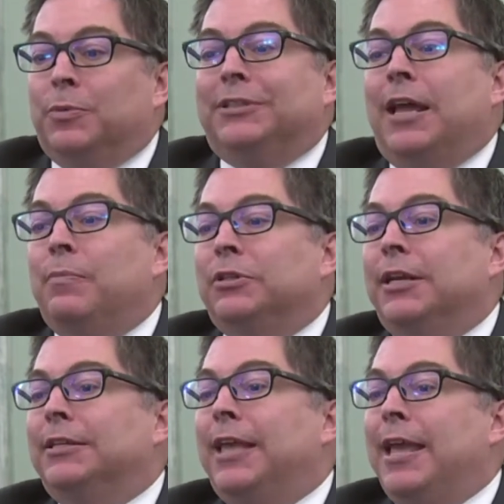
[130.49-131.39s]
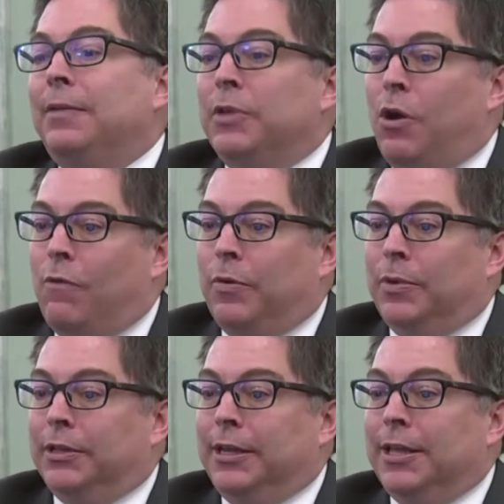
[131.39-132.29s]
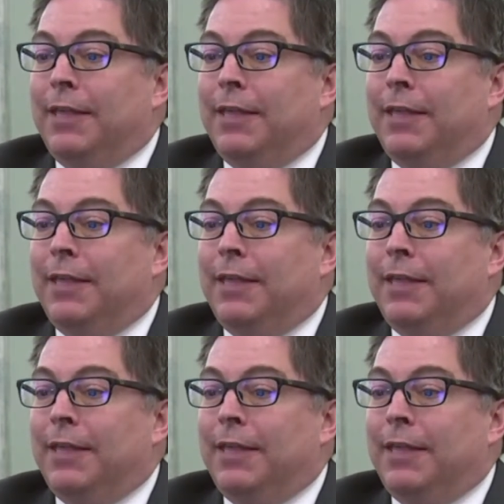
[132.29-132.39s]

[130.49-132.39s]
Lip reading: but 10% can be overbuilding.